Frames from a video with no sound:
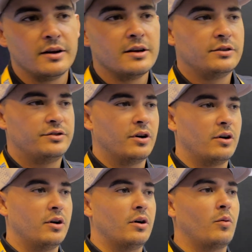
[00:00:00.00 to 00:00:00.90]

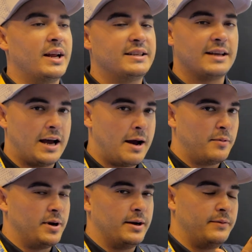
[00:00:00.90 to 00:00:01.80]
So when I say
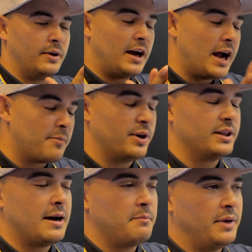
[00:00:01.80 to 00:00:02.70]
hybrid,
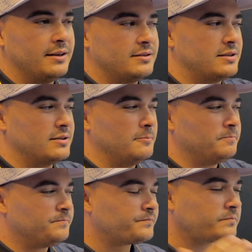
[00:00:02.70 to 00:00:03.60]
that means
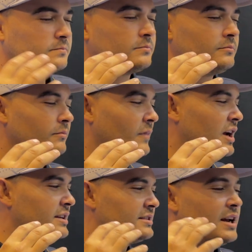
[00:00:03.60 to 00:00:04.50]

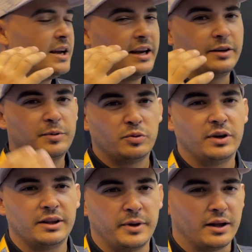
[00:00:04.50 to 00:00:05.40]
it's between
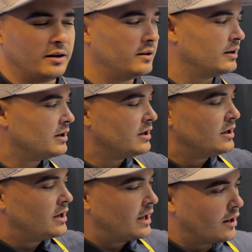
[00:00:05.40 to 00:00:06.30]
in the middle,
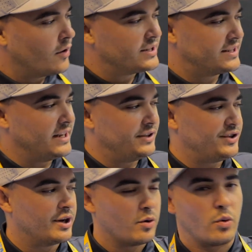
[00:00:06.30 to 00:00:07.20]
long skinny
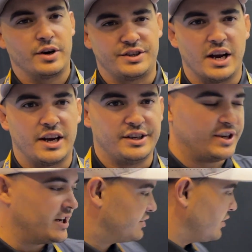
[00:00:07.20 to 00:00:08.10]
jig or chunky
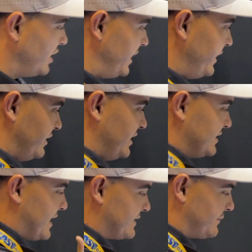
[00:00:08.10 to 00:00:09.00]
jig. So this
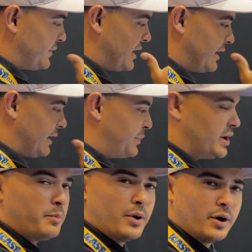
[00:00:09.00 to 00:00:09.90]
has a bit
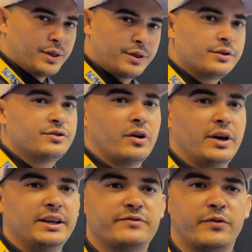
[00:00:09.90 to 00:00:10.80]
of both. So
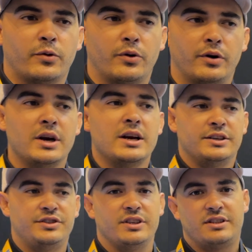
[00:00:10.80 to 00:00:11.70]
it's for
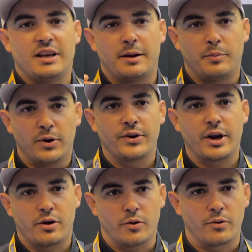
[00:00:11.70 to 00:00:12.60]
just like a
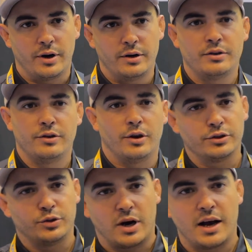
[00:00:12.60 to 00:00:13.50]
moderate current, not
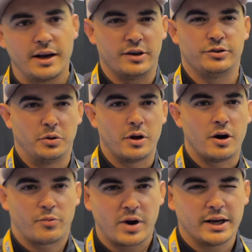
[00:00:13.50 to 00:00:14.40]
too high, not too low,
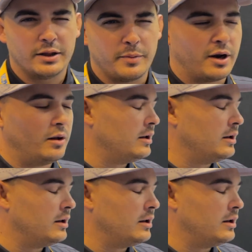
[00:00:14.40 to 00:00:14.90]
right in the middle.